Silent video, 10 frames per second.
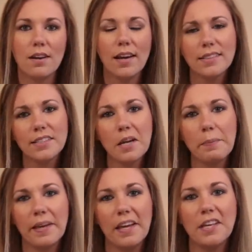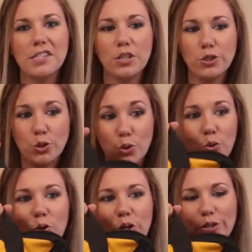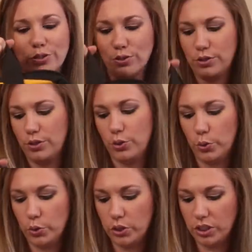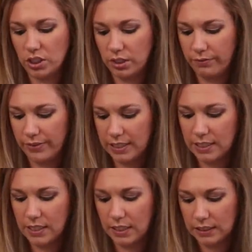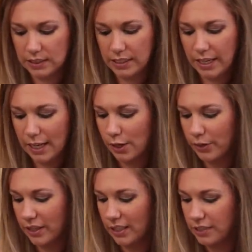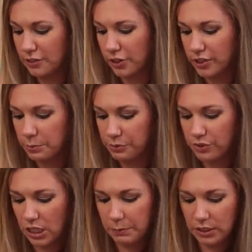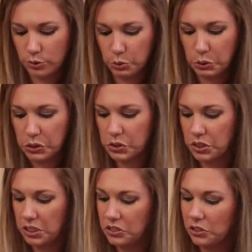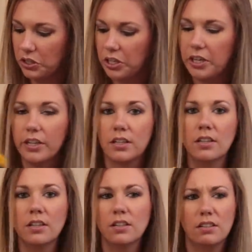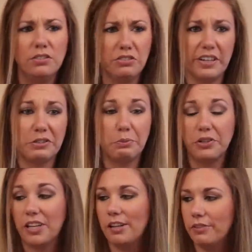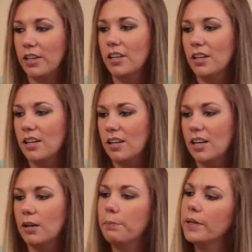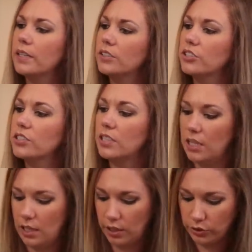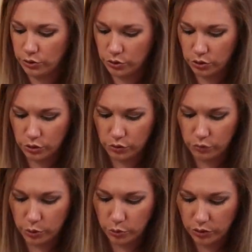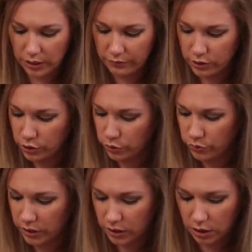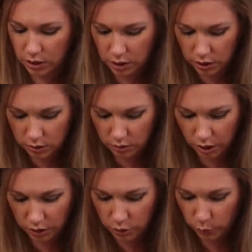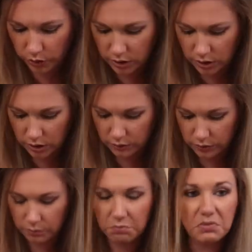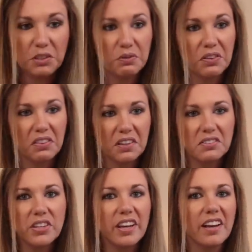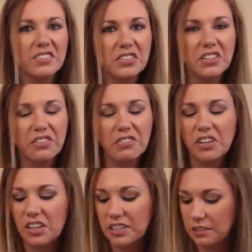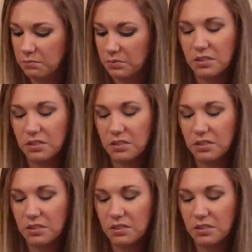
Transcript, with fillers: Next up is tools, tools to fix things. Now, these are some of Jamie's tools. These are, these are actually pretty heavy, um, but just a screwdriver, drill, all sorts of different things he has in here that I